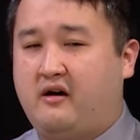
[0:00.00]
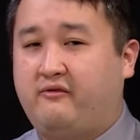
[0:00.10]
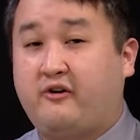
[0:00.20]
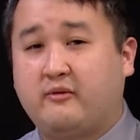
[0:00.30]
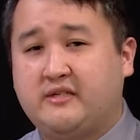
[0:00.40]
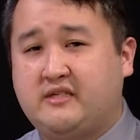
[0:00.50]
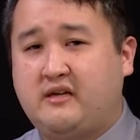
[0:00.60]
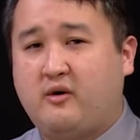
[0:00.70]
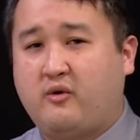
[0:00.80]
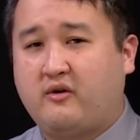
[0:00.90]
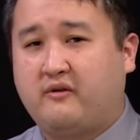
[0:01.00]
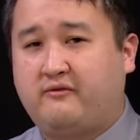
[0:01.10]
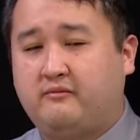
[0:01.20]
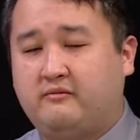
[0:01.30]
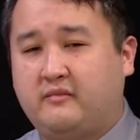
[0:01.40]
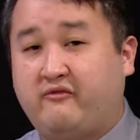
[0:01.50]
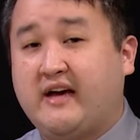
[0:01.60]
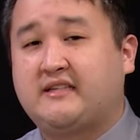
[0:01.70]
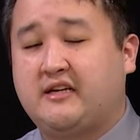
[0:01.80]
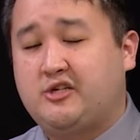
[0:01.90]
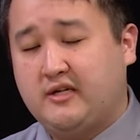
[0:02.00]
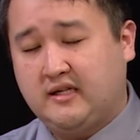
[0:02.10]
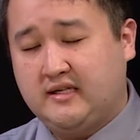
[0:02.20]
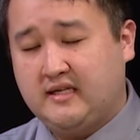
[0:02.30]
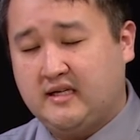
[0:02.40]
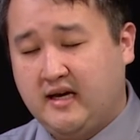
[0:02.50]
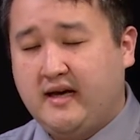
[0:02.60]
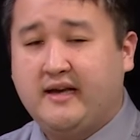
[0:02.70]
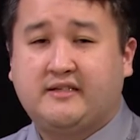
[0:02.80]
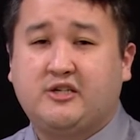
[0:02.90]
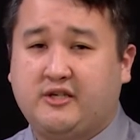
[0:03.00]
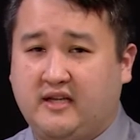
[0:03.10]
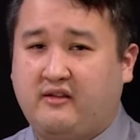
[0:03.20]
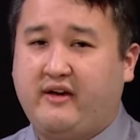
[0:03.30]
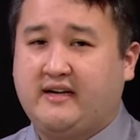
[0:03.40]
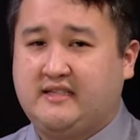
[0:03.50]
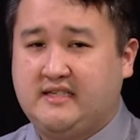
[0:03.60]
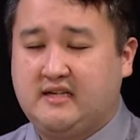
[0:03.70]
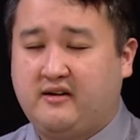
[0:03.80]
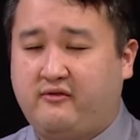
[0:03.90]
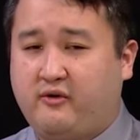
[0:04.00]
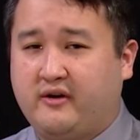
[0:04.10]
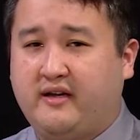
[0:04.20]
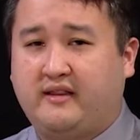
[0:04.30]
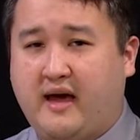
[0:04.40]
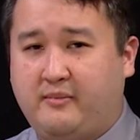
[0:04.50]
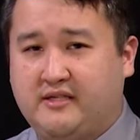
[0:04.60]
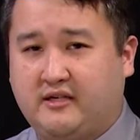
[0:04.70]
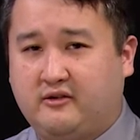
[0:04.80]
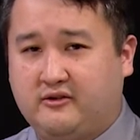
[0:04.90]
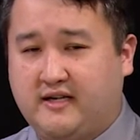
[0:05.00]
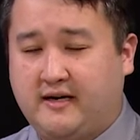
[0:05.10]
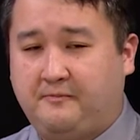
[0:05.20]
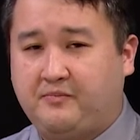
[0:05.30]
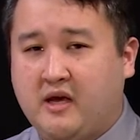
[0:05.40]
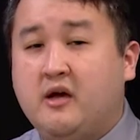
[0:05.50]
pharmacy or vaccination clinic and essentially get the vaccine done for you at that particular time.